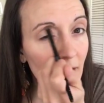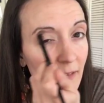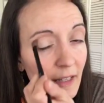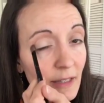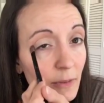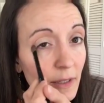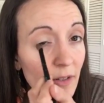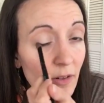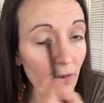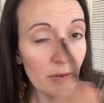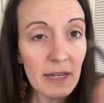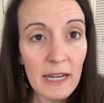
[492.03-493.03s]
That's why you
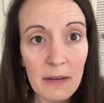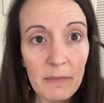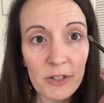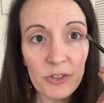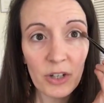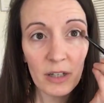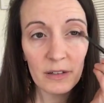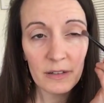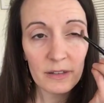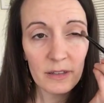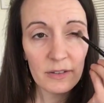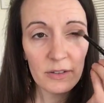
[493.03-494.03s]
don't need much
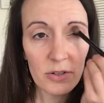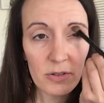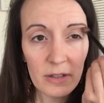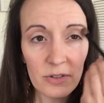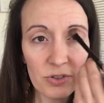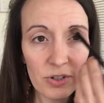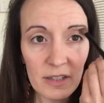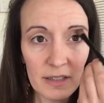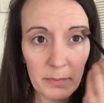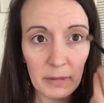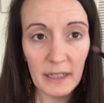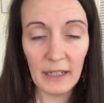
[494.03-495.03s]
colors, because you can
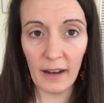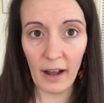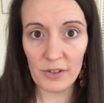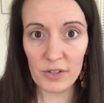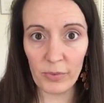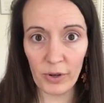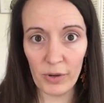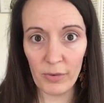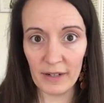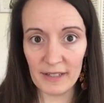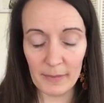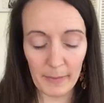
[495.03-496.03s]
just blend it out to where you
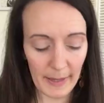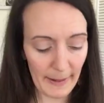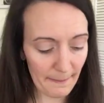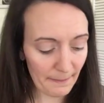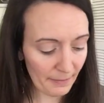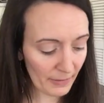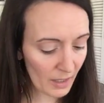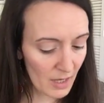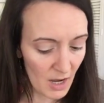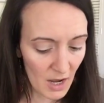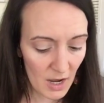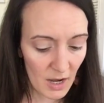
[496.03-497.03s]
want it to be.
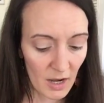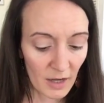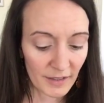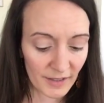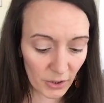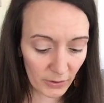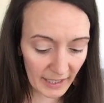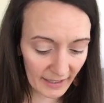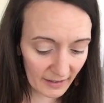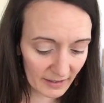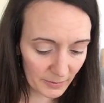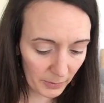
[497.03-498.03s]
So
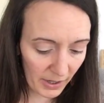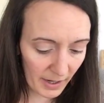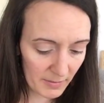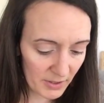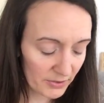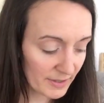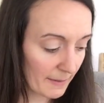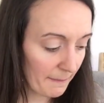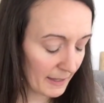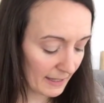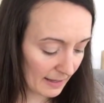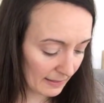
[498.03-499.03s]
here's where I'm gonna do
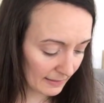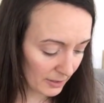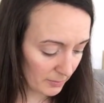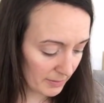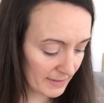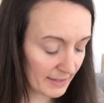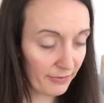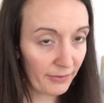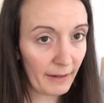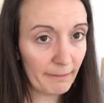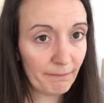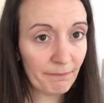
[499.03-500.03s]
something a little bit
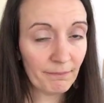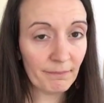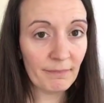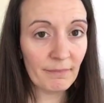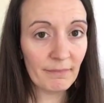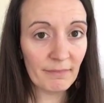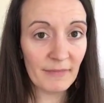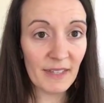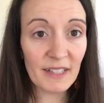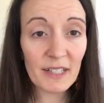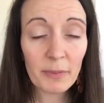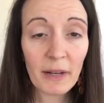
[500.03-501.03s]
different.
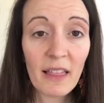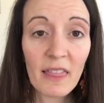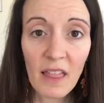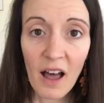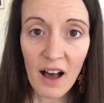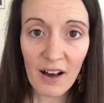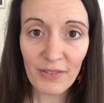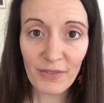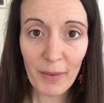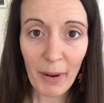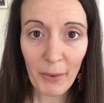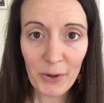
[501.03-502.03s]
This is what I love
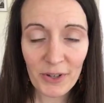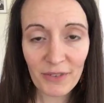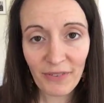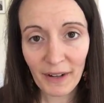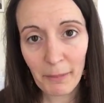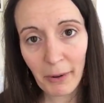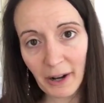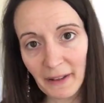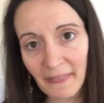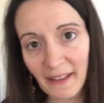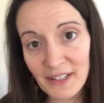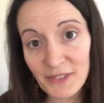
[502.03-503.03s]
about when you can find a
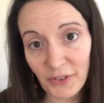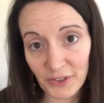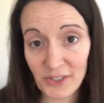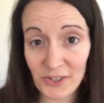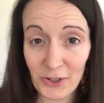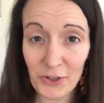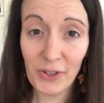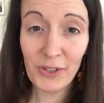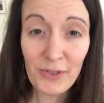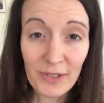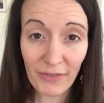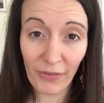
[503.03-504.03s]
product that is versatile and you can
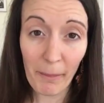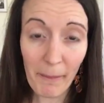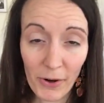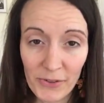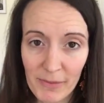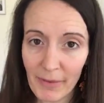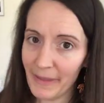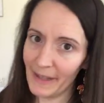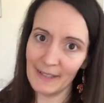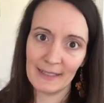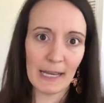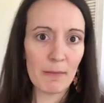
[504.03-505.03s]
use it for multiple
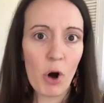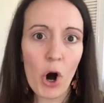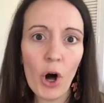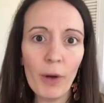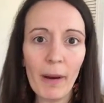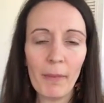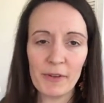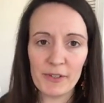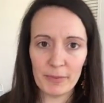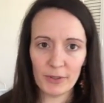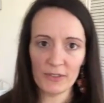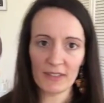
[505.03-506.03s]
things. I am all about
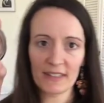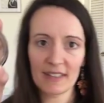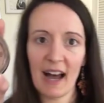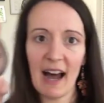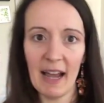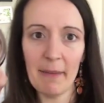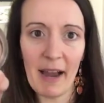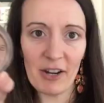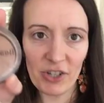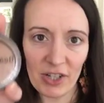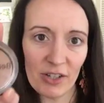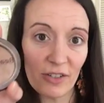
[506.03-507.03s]
multiple uses. I'm
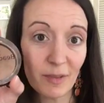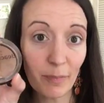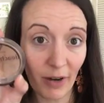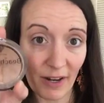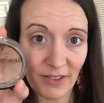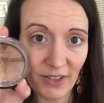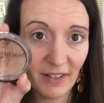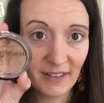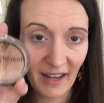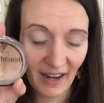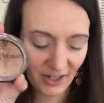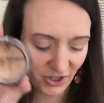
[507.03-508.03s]
actually gonna use bronzer as
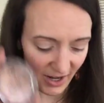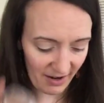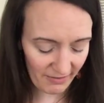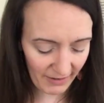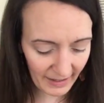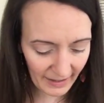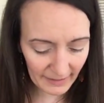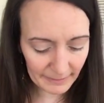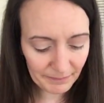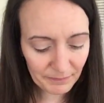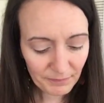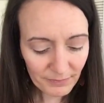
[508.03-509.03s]
eyeshadow right now.
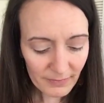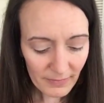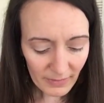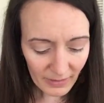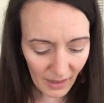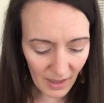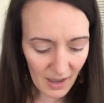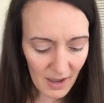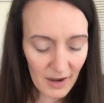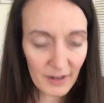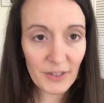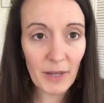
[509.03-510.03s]

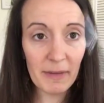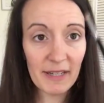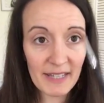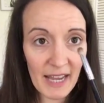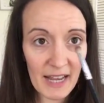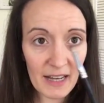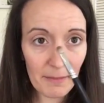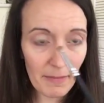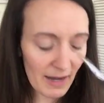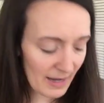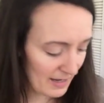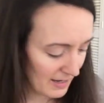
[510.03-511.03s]
So I'm gonna take
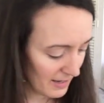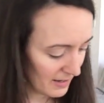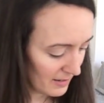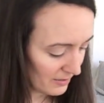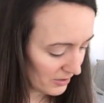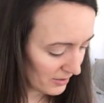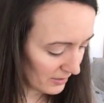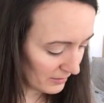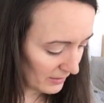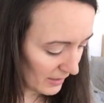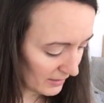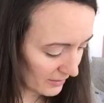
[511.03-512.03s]
my
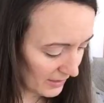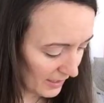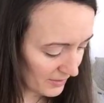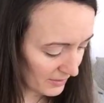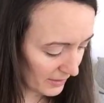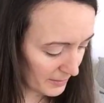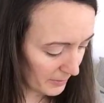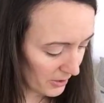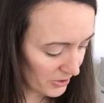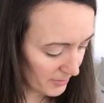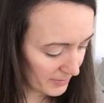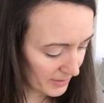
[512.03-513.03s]
not deluxe
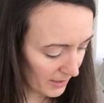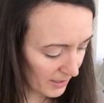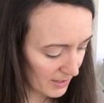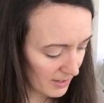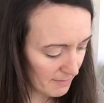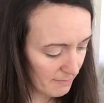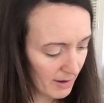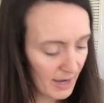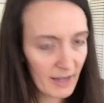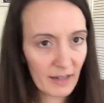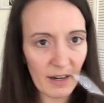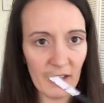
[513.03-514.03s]
brush, I'm sorry,
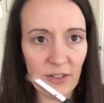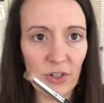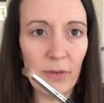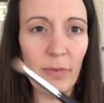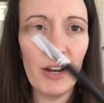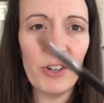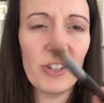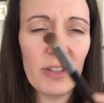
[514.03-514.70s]
my contour brush.